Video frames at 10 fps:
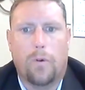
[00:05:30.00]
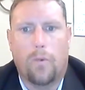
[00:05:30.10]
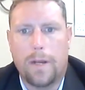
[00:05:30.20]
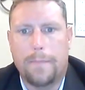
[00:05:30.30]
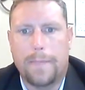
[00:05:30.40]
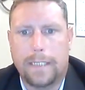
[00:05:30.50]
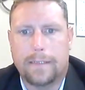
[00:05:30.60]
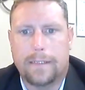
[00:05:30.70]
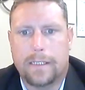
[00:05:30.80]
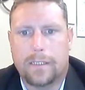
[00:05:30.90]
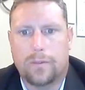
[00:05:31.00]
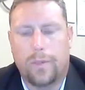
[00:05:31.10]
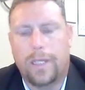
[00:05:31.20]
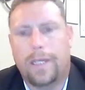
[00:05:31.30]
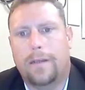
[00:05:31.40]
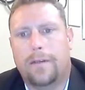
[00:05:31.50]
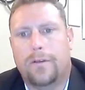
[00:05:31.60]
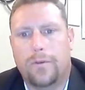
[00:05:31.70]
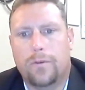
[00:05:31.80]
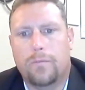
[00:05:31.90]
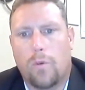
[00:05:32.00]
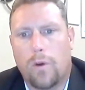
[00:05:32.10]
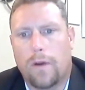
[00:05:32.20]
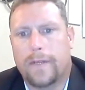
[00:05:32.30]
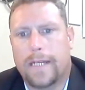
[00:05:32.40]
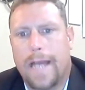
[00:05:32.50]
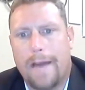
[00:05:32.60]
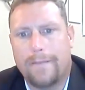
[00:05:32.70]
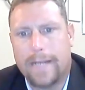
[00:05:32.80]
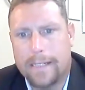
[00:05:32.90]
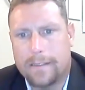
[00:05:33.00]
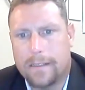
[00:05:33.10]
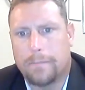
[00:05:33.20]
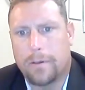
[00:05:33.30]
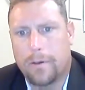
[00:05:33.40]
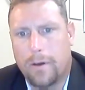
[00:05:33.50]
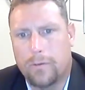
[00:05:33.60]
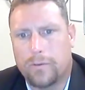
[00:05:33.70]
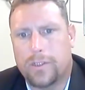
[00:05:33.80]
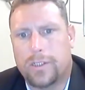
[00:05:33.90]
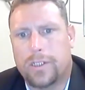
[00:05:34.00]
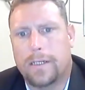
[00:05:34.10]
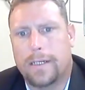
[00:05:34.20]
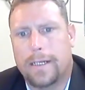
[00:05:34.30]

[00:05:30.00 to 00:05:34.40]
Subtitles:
What it means is we do more of an evidence approached,